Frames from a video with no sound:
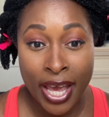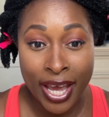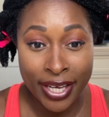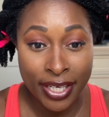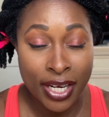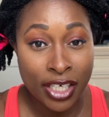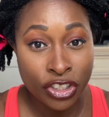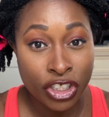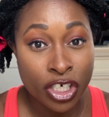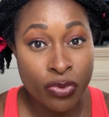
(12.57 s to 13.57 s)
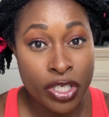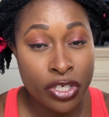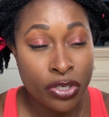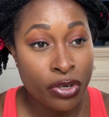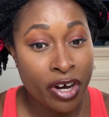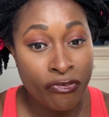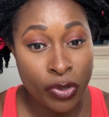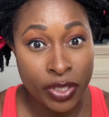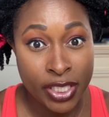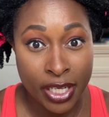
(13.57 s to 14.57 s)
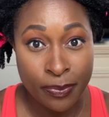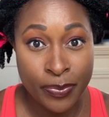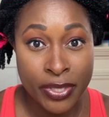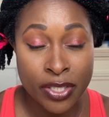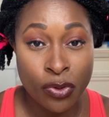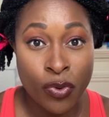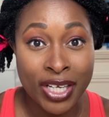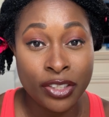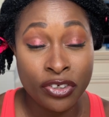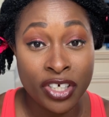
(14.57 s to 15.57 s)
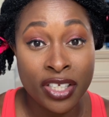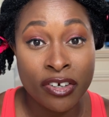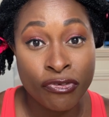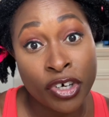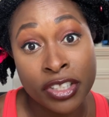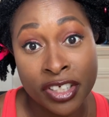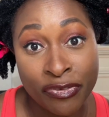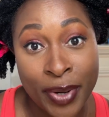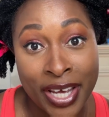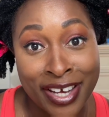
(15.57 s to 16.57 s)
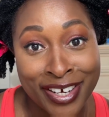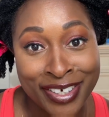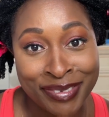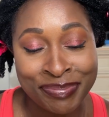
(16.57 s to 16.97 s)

and then I'll share with you a few tips while doing the front of my hair.